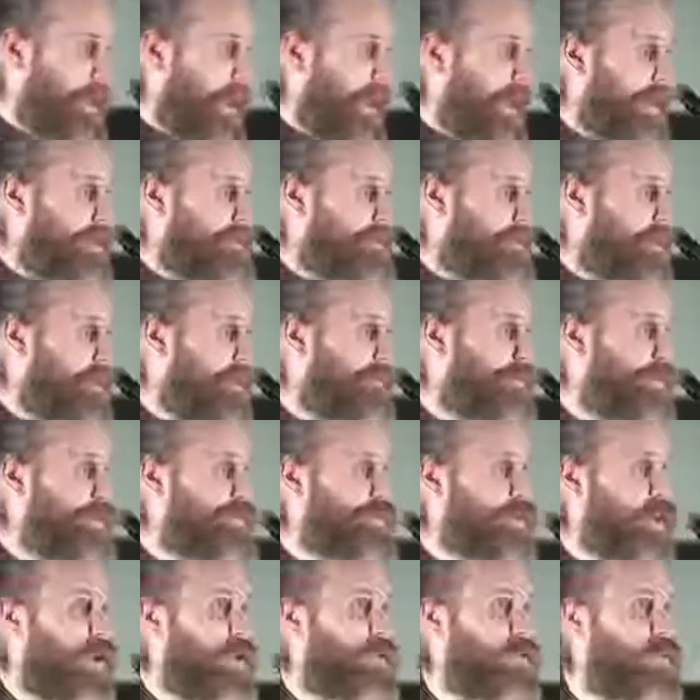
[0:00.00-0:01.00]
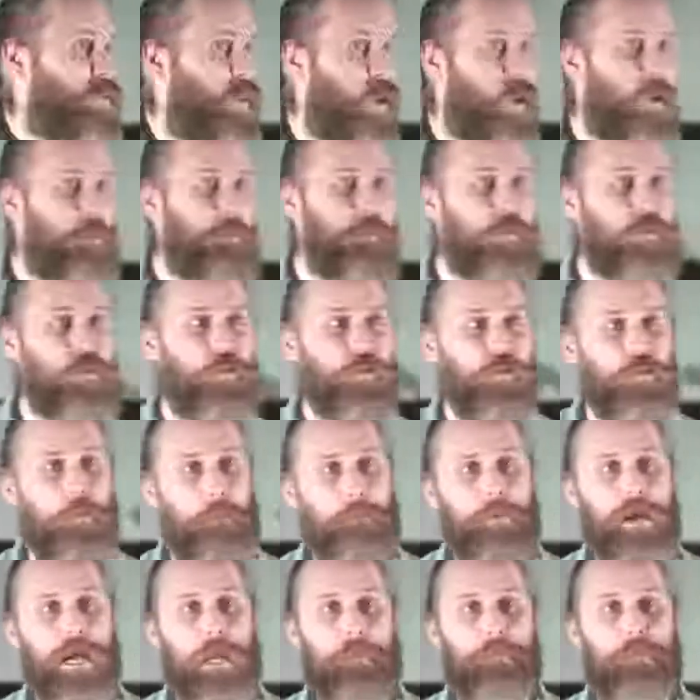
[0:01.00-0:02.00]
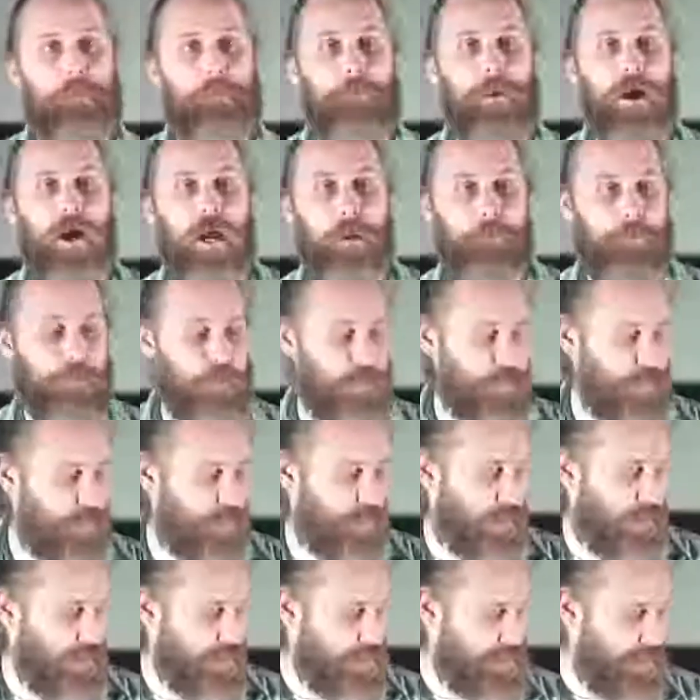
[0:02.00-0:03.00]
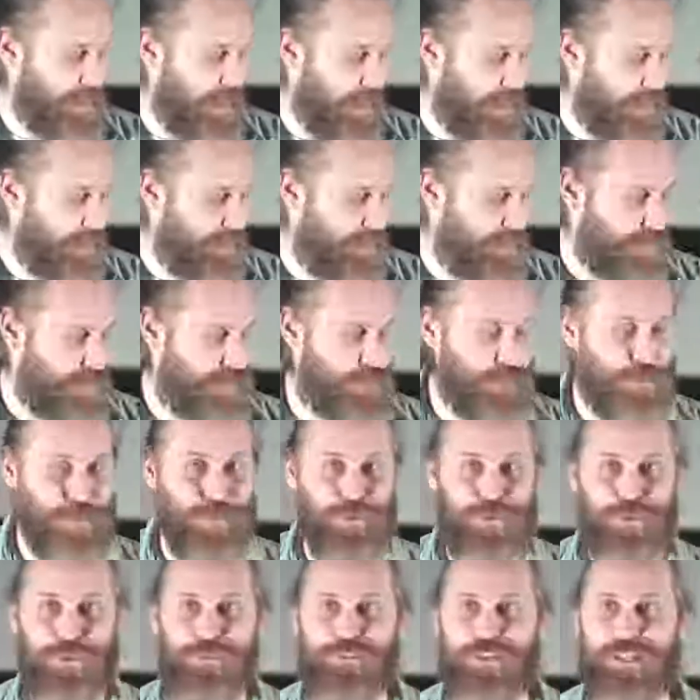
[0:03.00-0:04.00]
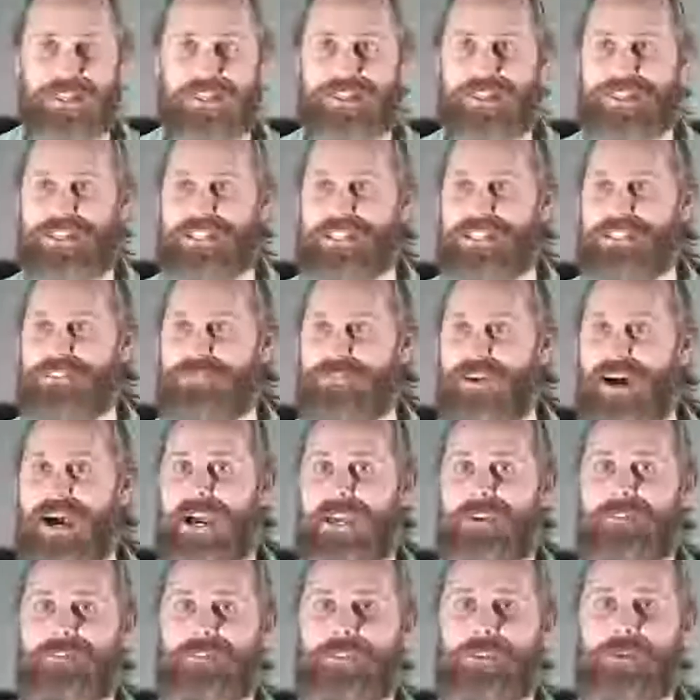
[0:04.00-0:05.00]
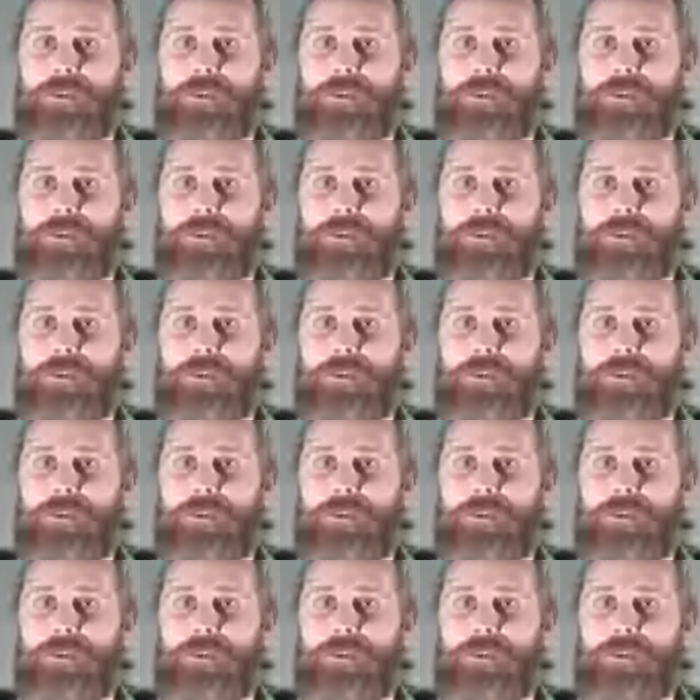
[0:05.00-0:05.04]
And if you've got a normal paper Bible, you can turn to 2 Corinthians 5.